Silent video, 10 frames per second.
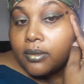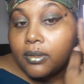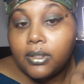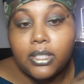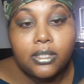
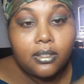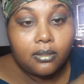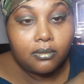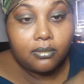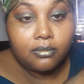And that's it.
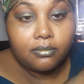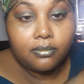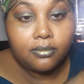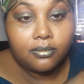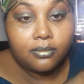
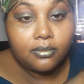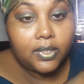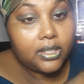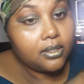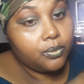
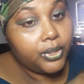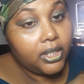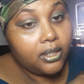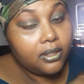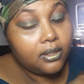That's a
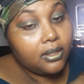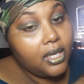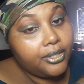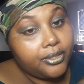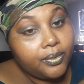wing
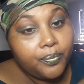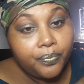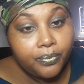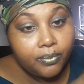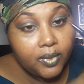liner.
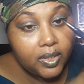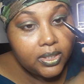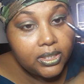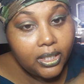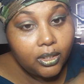And
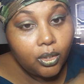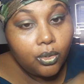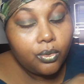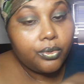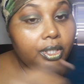it's got the
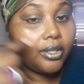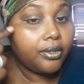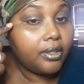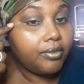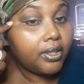gold there
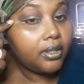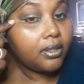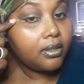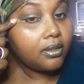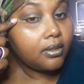and
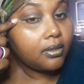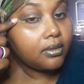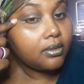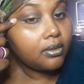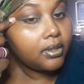everything.
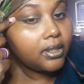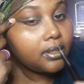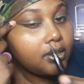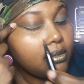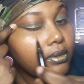So now
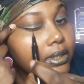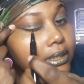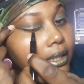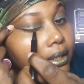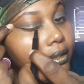let's do this
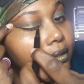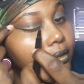eye.